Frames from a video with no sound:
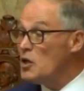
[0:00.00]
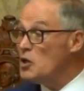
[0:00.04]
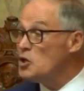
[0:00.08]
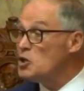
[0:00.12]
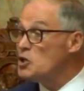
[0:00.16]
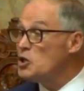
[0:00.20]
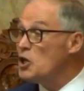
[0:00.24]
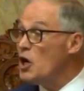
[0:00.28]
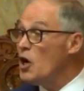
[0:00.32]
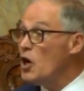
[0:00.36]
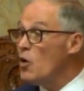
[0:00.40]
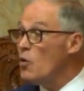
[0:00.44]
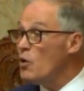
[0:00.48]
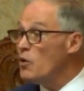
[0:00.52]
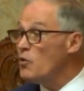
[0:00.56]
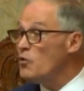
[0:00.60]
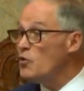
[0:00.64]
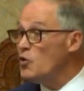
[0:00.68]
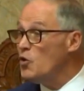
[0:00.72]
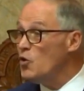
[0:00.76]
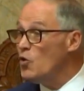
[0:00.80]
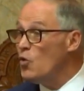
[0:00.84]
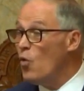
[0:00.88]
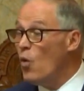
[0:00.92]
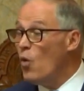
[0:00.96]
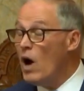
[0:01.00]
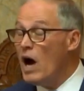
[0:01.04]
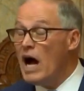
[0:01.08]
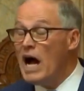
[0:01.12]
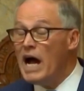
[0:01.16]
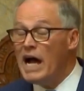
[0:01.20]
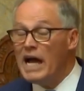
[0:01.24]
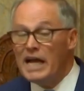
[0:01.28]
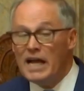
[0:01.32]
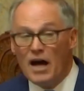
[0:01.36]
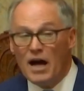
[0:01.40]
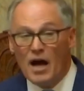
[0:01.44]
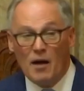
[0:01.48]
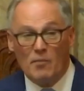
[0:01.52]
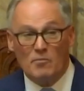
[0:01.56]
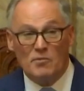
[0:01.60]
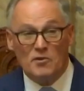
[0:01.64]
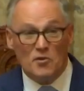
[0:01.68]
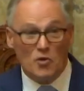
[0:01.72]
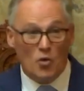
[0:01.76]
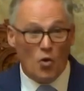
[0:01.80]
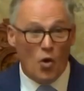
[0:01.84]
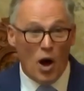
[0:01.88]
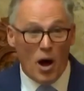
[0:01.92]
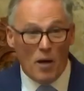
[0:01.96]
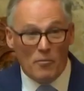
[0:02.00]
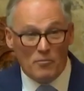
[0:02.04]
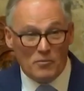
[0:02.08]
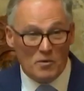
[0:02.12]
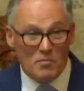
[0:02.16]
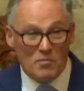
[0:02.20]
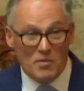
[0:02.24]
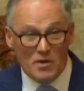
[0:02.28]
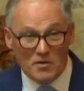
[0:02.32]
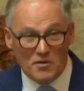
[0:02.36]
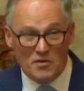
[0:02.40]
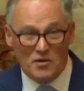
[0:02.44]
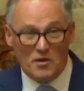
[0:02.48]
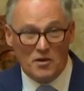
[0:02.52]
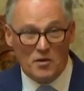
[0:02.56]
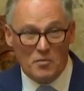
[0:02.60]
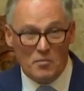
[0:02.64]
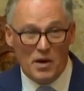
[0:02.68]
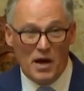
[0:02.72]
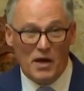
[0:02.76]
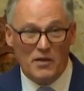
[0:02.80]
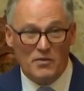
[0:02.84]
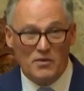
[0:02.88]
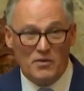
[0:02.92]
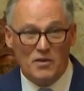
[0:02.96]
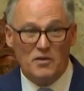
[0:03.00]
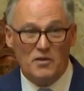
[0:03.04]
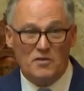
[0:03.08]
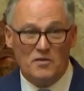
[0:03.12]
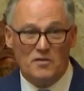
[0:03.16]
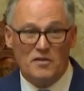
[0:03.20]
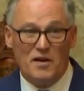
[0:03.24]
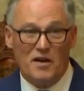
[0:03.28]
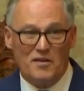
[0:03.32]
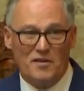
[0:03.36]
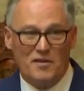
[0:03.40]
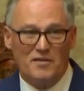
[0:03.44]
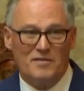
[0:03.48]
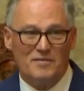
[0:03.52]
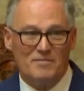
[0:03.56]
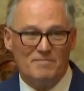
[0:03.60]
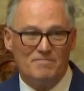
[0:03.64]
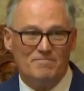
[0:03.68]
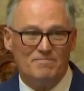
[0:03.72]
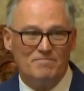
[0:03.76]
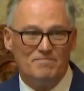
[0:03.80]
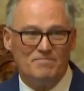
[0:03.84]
to share with you why I'm so optimistic about this session.